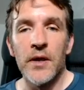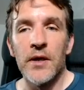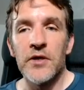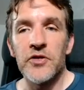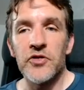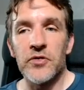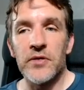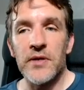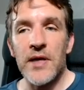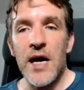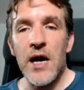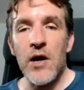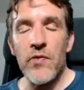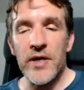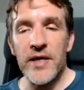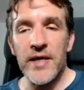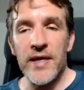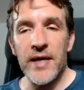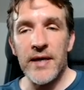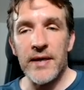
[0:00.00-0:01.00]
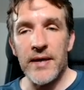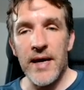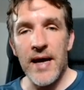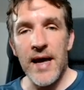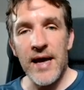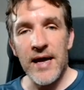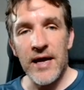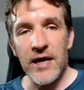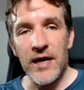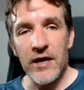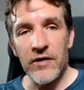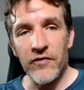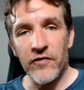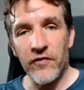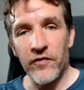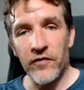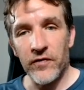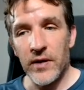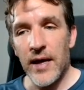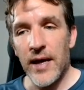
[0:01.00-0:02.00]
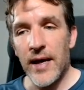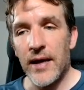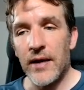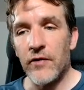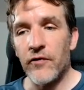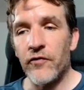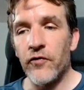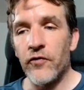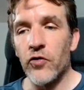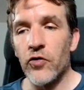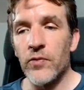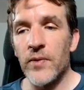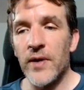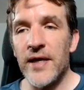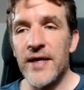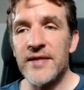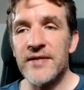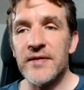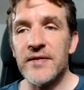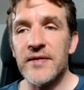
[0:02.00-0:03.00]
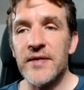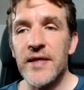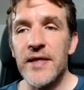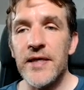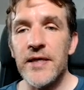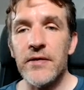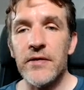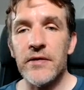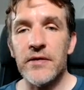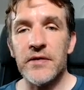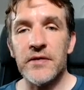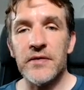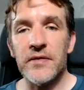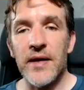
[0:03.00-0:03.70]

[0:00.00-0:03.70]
So now again, I have formulated here